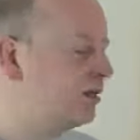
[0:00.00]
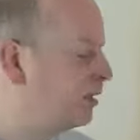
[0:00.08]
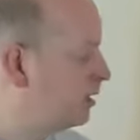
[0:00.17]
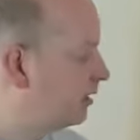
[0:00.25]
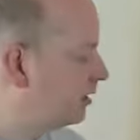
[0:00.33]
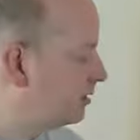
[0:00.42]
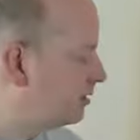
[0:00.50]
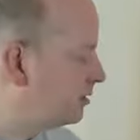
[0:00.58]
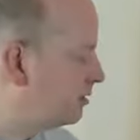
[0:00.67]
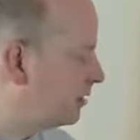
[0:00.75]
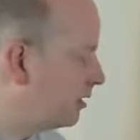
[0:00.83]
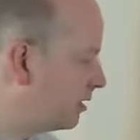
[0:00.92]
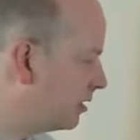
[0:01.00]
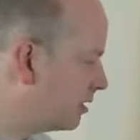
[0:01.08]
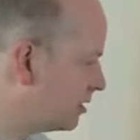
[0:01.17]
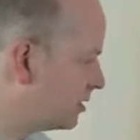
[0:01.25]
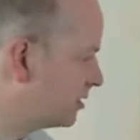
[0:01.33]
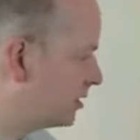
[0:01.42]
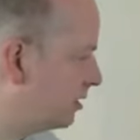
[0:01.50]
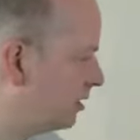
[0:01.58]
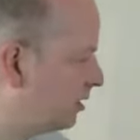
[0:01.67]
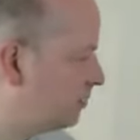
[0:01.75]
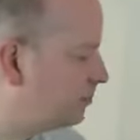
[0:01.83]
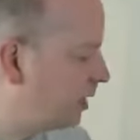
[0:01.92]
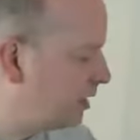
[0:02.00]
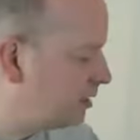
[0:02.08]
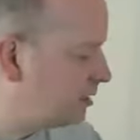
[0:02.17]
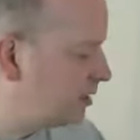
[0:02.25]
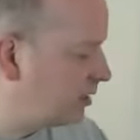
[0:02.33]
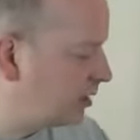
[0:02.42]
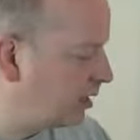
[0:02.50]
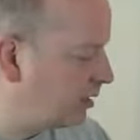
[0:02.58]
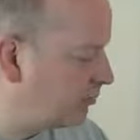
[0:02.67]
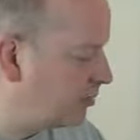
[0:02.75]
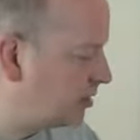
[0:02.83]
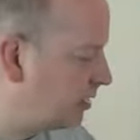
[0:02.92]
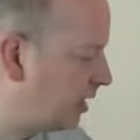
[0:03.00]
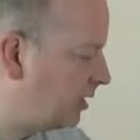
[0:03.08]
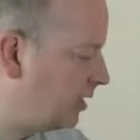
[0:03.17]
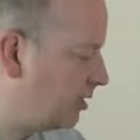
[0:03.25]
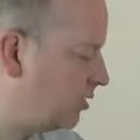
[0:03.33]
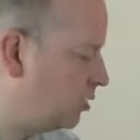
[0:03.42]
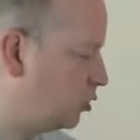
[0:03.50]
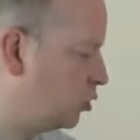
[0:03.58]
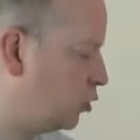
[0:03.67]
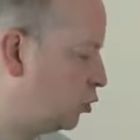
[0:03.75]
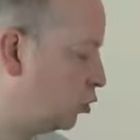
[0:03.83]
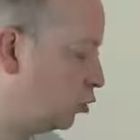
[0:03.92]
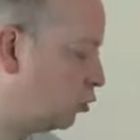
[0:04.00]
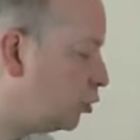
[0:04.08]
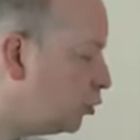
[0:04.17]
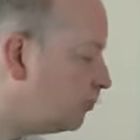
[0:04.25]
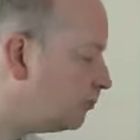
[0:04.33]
And this is the painting that I've decided to do,